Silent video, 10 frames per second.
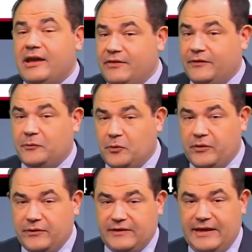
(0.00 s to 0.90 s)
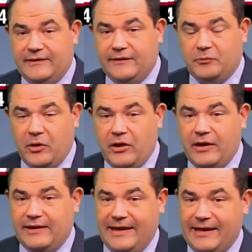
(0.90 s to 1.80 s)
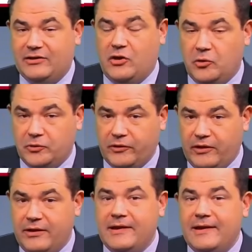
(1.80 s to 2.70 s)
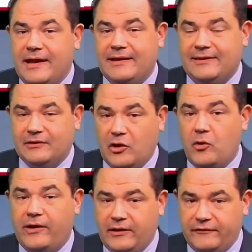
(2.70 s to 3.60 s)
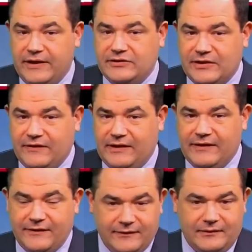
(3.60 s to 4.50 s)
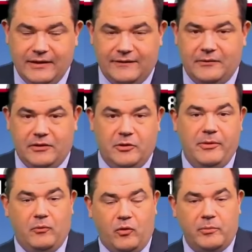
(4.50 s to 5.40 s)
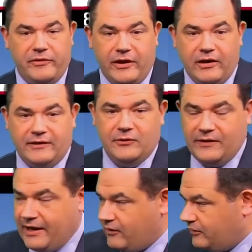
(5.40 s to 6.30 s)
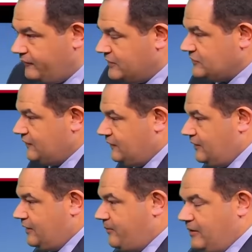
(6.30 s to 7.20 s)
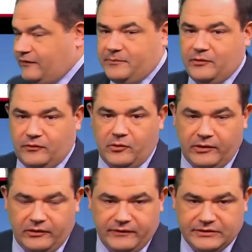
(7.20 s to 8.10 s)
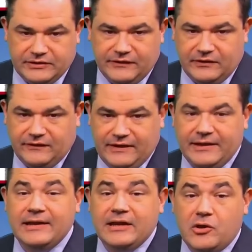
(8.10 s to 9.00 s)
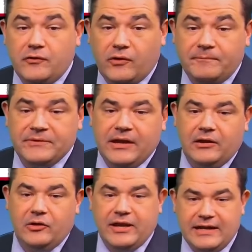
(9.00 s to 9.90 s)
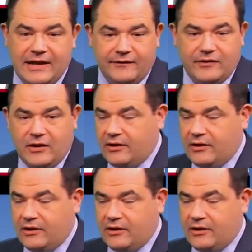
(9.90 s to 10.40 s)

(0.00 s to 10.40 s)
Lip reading: This is one of those cases where it got colder at the lower elevations, and it's a good bit warmer there at those higher elevations compared to some of those lower elevations. You can see Hoover looking nice there.